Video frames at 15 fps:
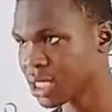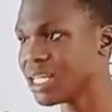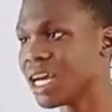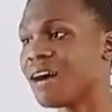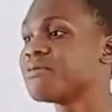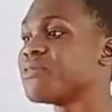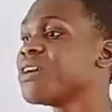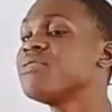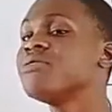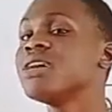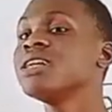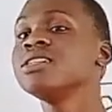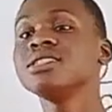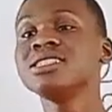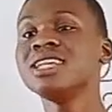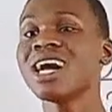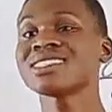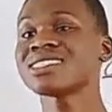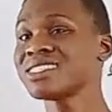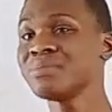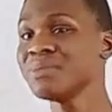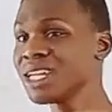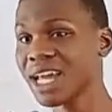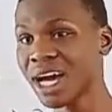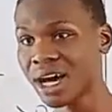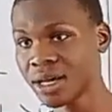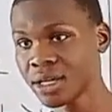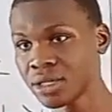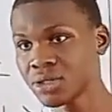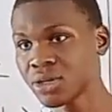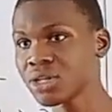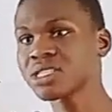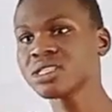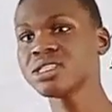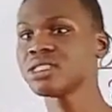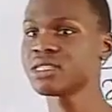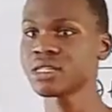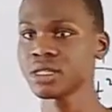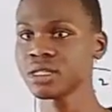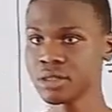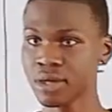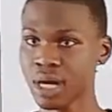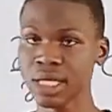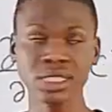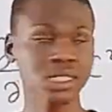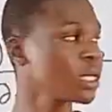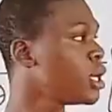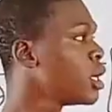They are they are similar. Nothing is changing, right?